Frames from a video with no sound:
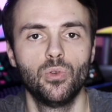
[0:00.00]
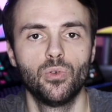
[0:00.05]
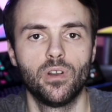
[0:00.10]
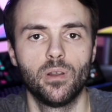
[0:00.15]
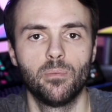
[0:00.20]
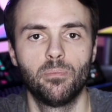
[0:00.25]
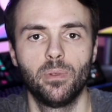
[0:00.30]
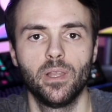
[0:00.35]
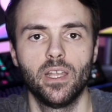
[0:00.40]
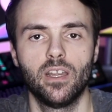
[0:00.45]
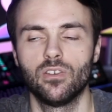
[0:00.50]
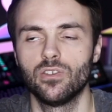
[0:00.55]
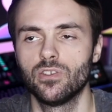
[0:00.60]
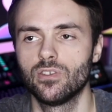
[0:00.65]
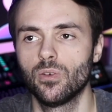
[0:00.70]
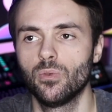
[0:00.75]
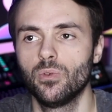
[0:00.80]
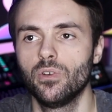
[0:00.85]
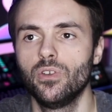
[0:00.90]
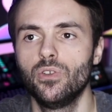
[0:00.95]
Blu-ray player,
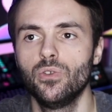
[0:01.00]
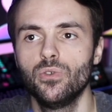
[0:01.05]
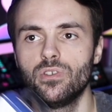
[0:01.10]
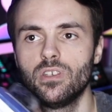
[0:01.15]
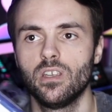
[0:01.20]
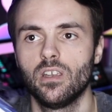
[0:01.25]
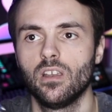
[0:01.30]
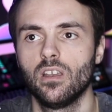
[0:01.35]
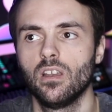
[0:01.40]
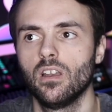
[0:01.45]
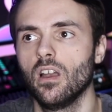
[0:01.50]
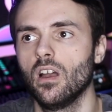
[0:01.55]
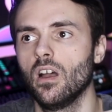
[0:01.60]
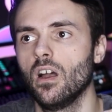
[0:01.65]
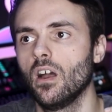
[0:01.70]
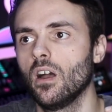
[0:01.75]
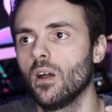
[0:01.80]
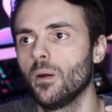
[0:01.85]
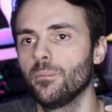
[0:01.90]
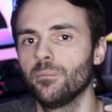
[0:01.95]
so we're using
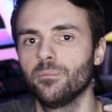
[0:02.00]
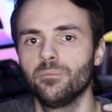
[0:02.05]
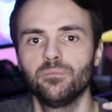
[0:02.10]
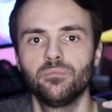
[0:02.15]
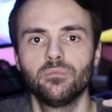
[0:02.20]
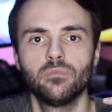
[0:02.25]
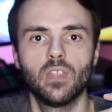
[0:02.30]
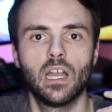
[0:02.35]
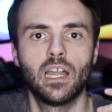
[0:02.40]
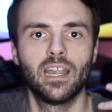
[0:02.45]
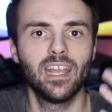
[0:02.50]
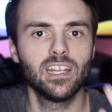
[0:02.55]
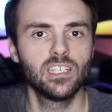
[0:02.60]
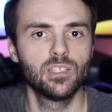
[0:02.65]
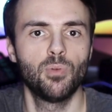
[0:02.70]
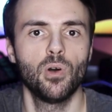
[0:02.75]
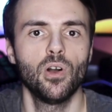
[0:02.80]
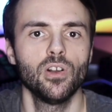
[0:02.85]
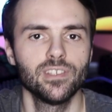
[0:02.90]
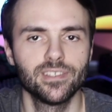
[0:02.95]
an
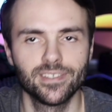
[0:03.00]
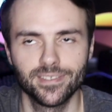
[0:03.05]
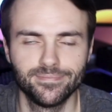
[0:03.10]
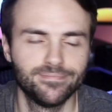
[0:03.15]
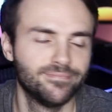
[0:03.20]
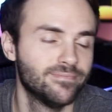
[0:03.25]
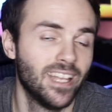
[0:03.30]
Xbox.